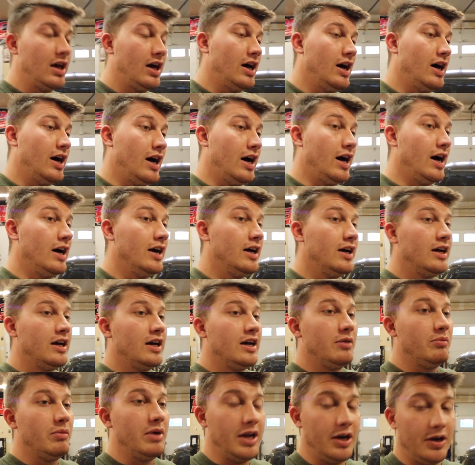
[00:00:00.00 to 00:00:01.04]
my
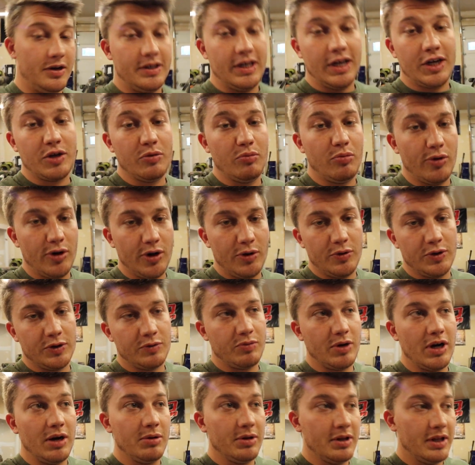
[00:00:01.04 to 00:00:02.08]
intersection point was
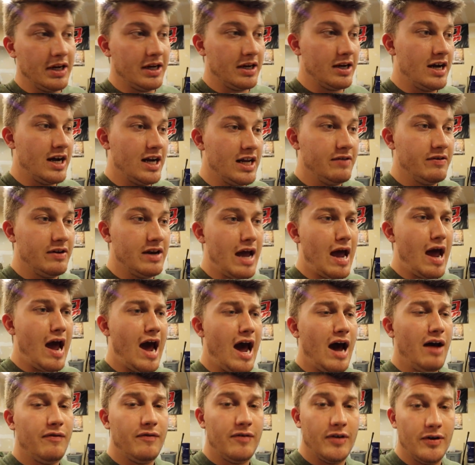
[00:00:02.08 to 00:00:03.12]
probably like not even
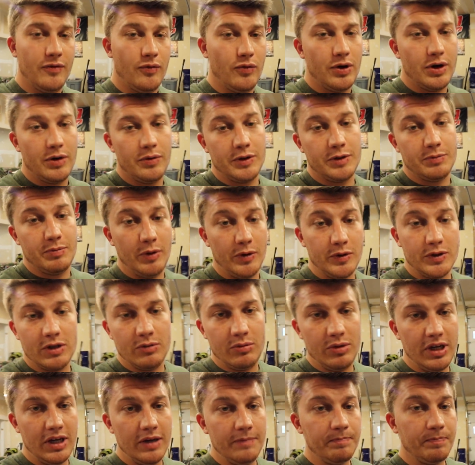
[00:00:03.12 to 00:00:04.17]
half of what it was supposed to
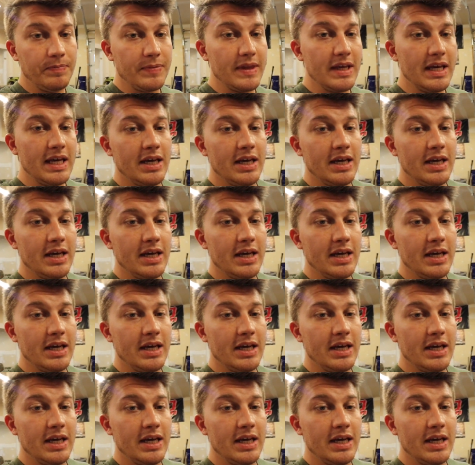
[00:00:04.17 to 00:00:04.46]
be.